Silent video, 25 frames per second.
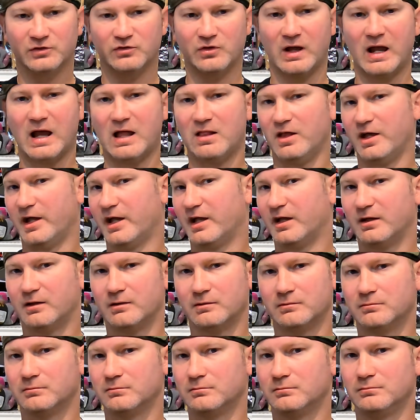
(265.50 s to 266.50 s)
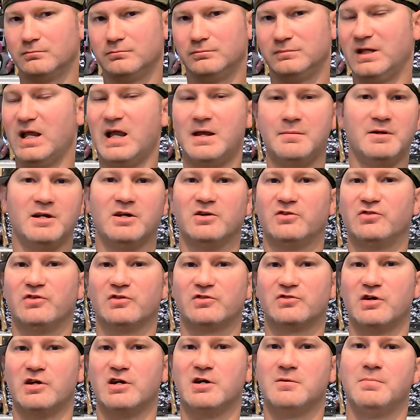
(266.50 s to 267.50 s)
so I got like damn near
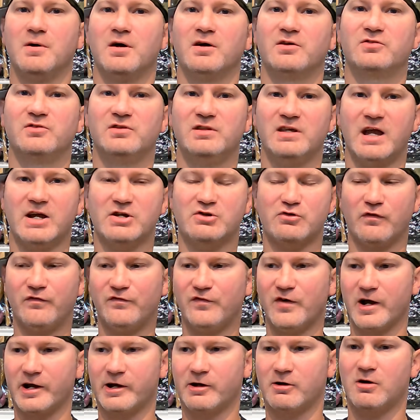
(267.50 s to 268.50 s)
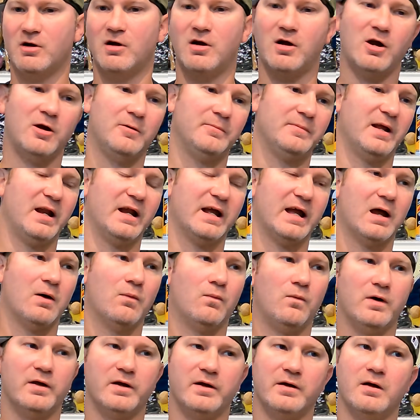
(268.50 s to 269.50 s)
600 bucks in the actual firearm, then I
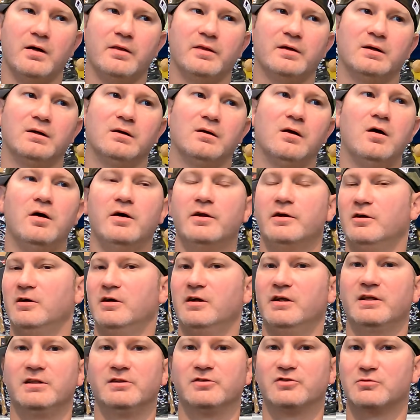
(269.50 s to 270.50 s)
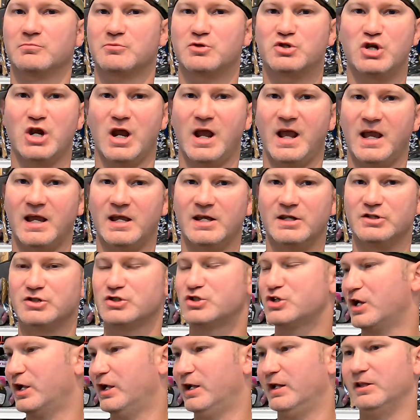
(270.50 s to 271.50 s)
got what another 100 and some
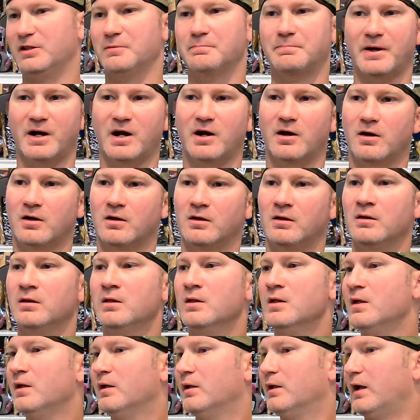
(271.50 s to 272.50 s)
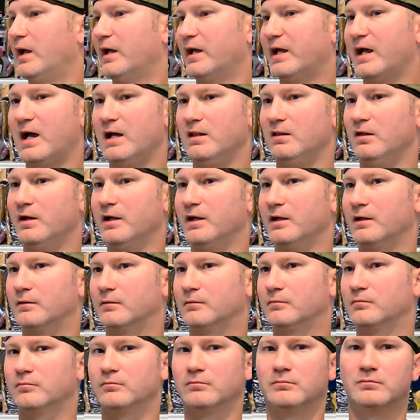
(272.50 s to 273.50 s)
change in the barrel. I got
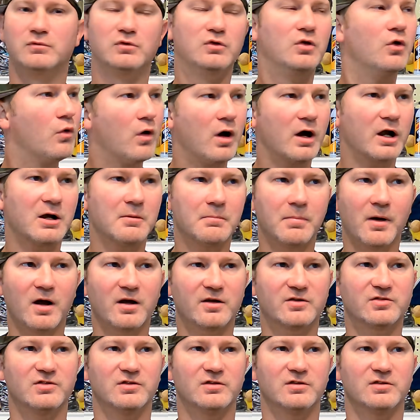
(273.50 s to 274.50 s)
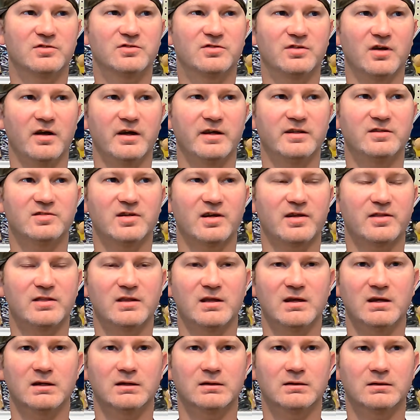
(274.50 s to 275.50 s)
like 200 bucks in the sights, I
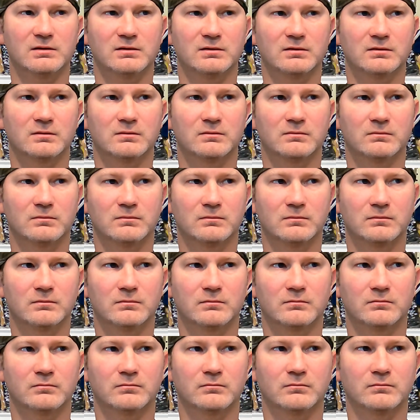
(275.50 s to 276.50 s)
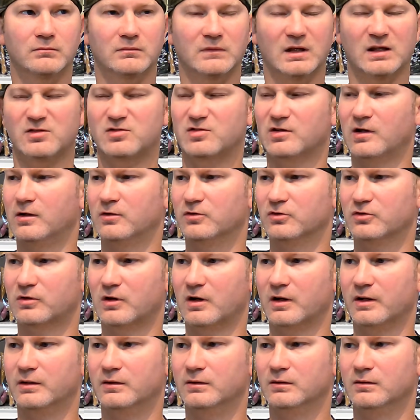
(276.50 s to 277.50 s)
think. That sounds
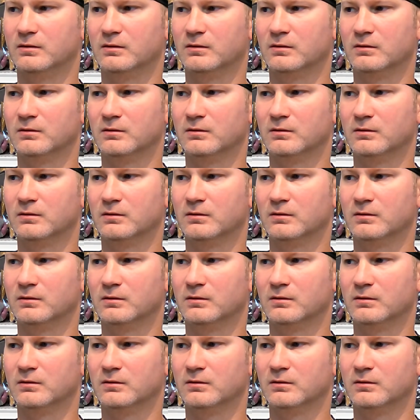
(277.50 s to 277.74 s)
right.